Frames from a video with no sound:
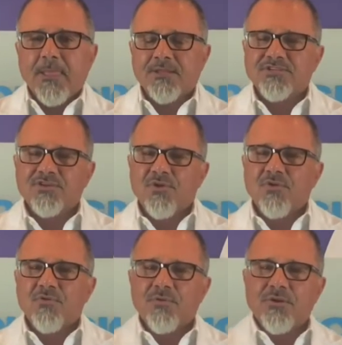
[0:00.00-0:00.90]
And
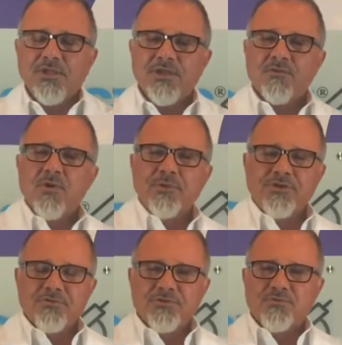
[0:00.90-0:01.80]
so here what we
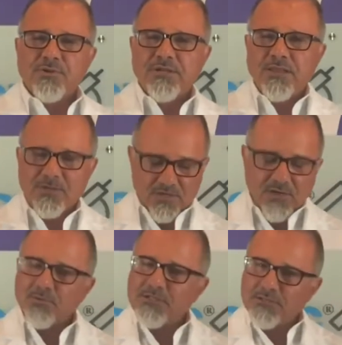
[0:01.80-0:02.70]
do is we inhibit not
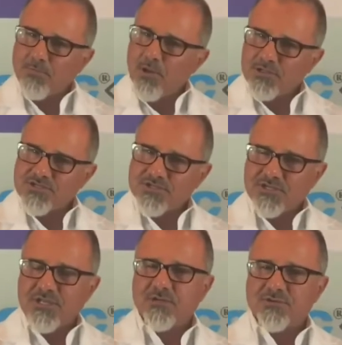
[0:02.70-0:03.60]
only lipolysis
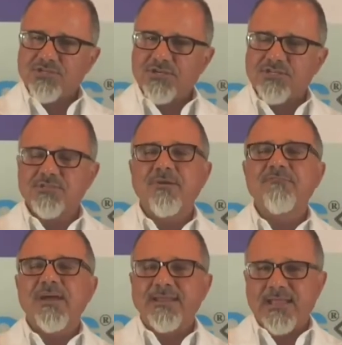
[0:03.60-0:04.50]
and ketogenesis, but
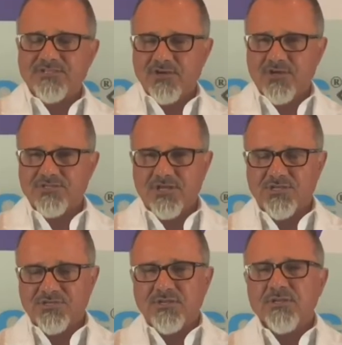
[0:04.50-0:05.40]
fatty acid
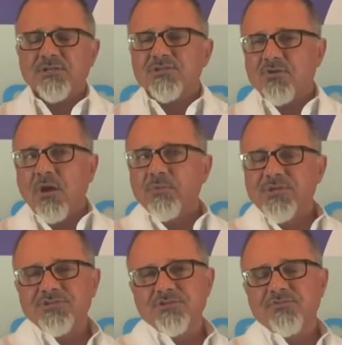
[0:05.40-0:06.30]
oxidation. So our
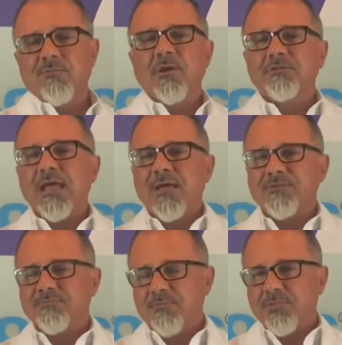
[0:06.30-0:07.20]
research from our lab
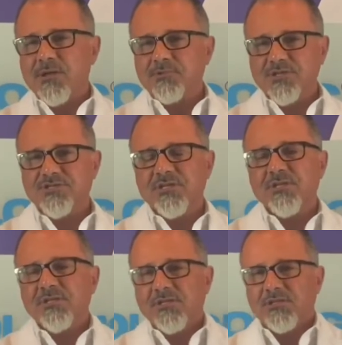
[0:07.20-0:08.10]
has been published
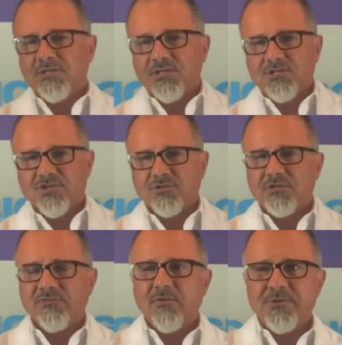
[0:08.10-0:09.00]
in the
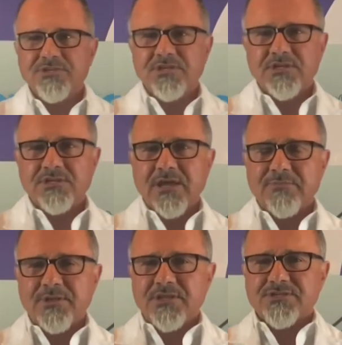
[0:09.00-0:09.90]
Journal of Obesity and
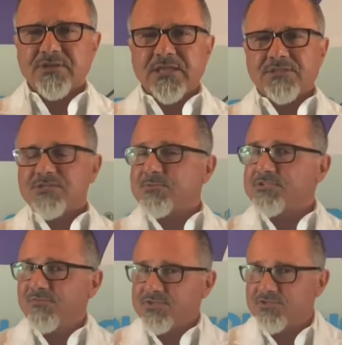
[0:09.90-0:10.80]
Diabetes. I'll get the
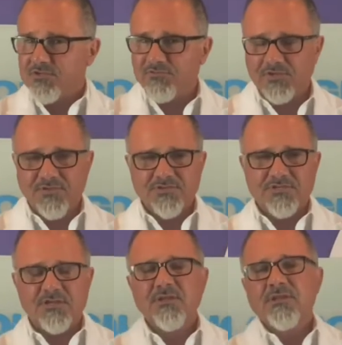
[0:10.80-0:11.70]
specifics to you if you give us
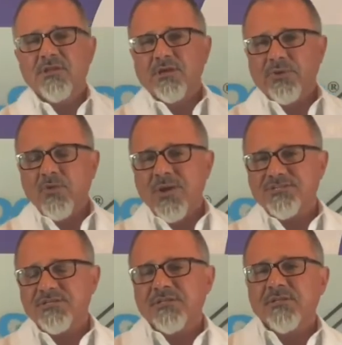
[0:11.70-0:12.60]
a
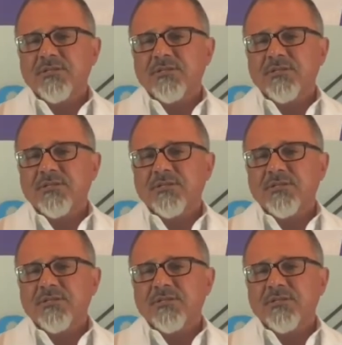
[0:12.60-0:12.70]
request.